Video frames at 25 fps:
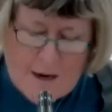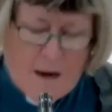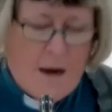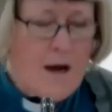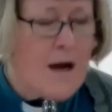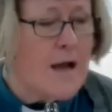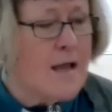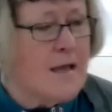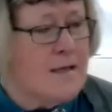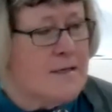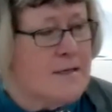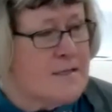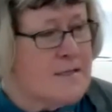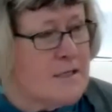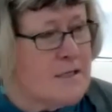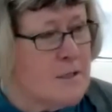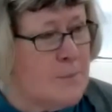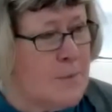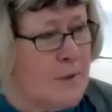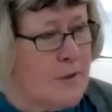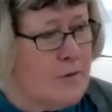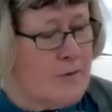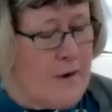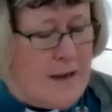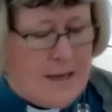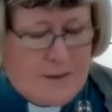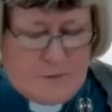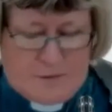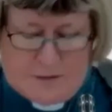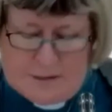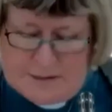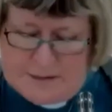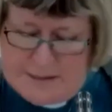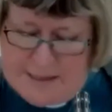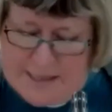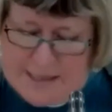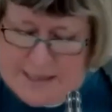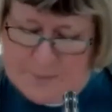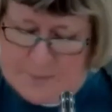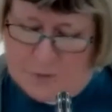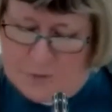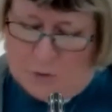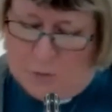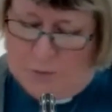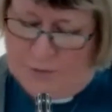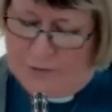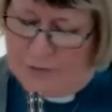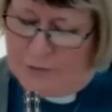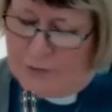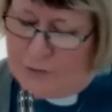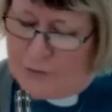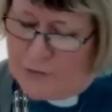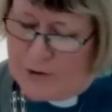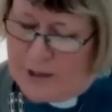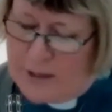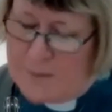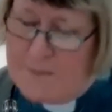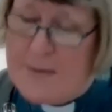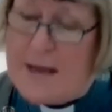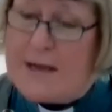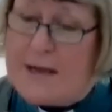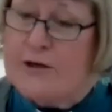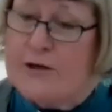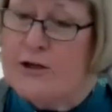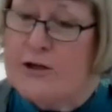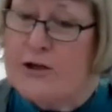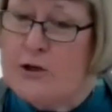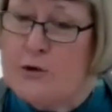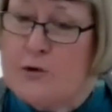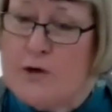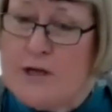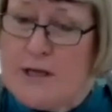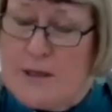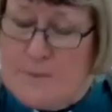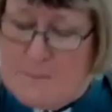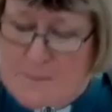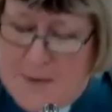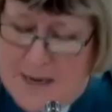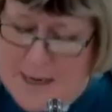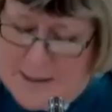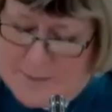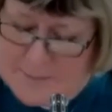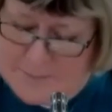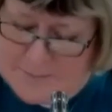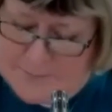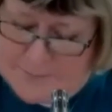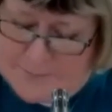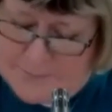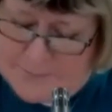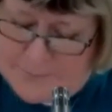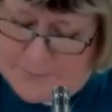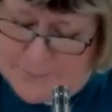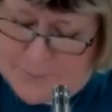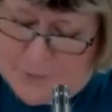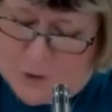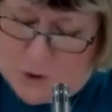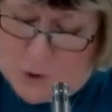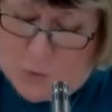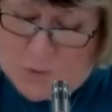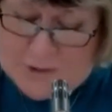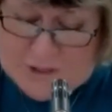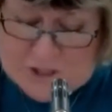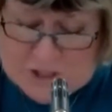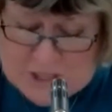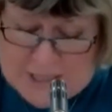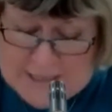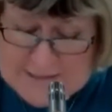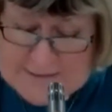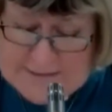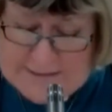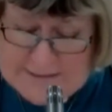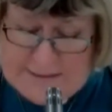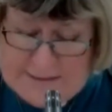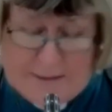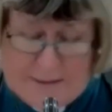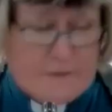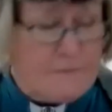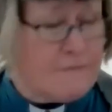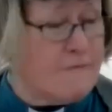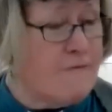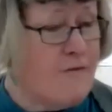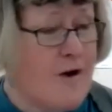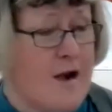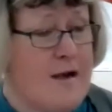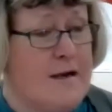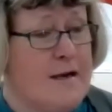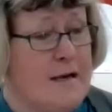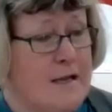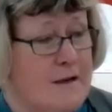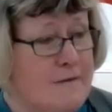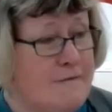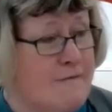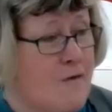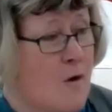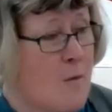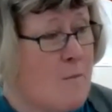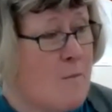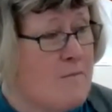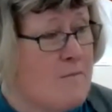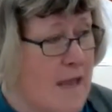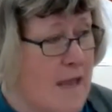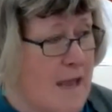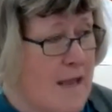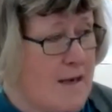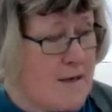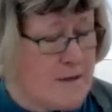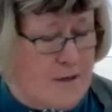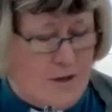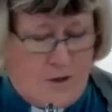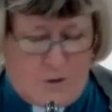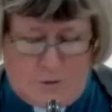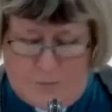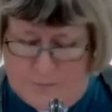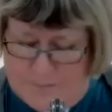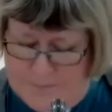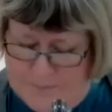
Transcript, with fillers: I ended up around a table with three Mancunian men who were chatty and friendly from the get go.